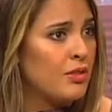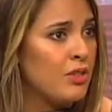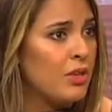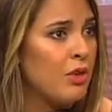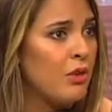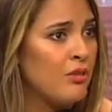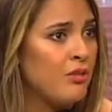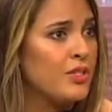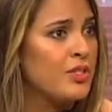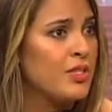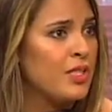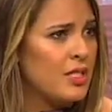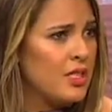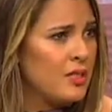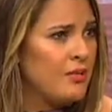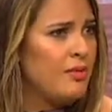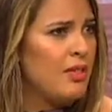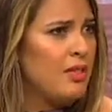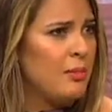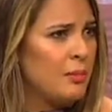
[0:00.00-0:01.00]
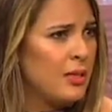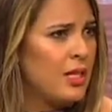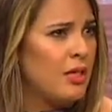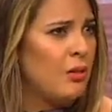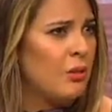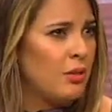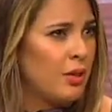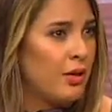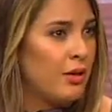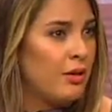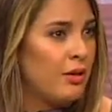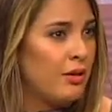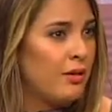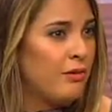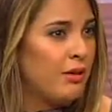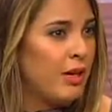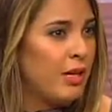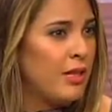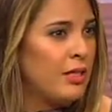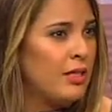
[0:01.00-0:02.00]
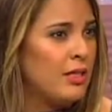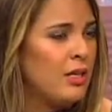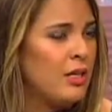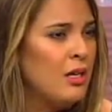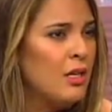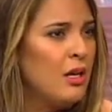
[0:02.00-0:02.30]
the overseas Filipino worker, right?